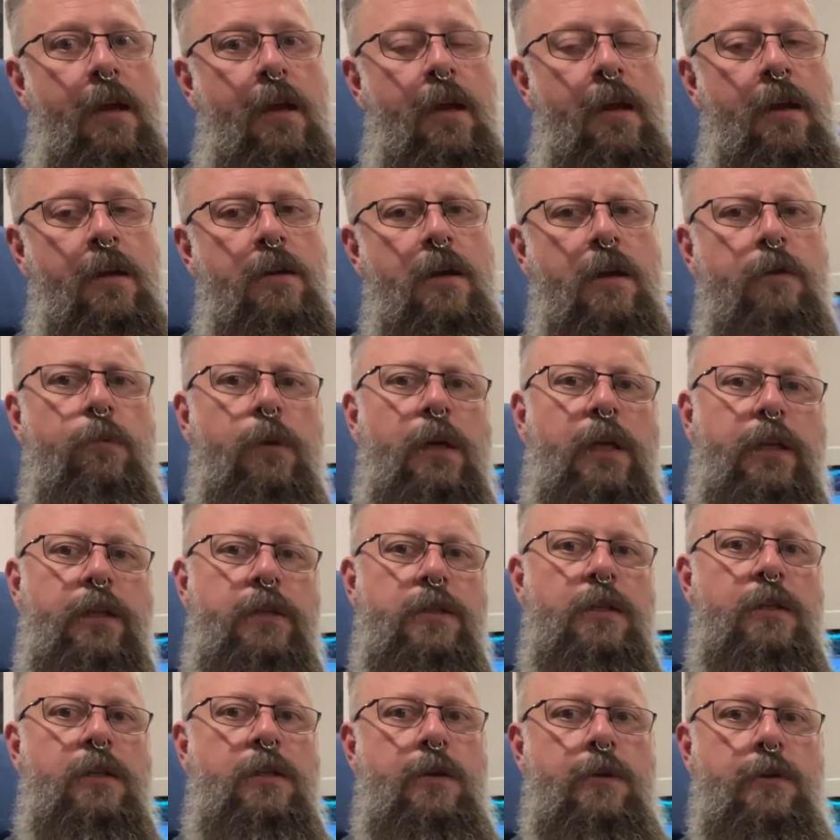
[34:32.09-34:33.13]
and I really
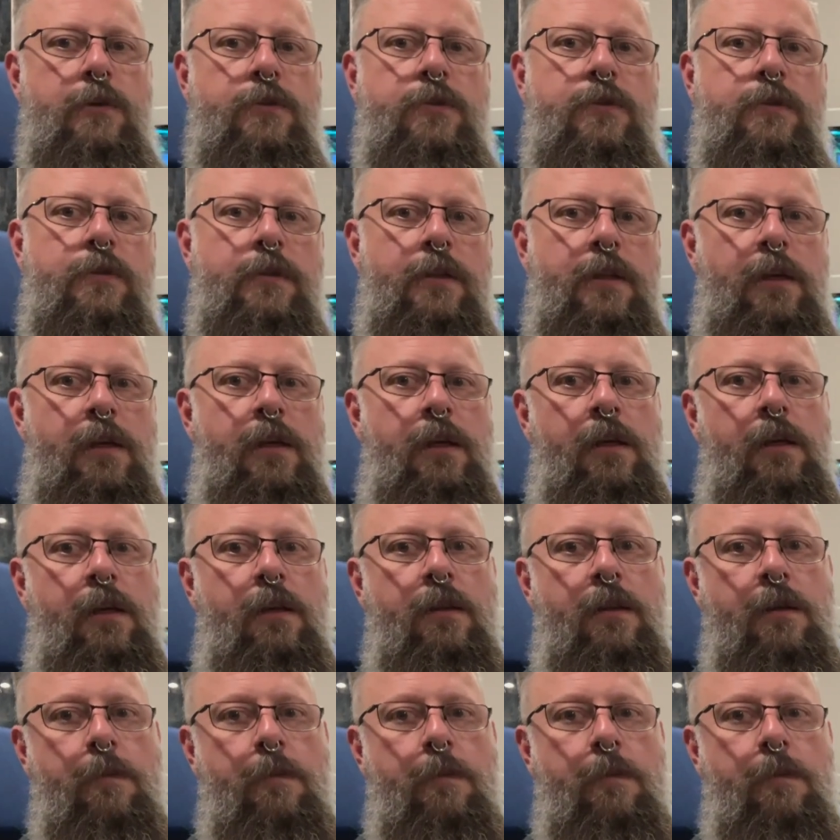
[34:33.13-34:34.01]
didn't use the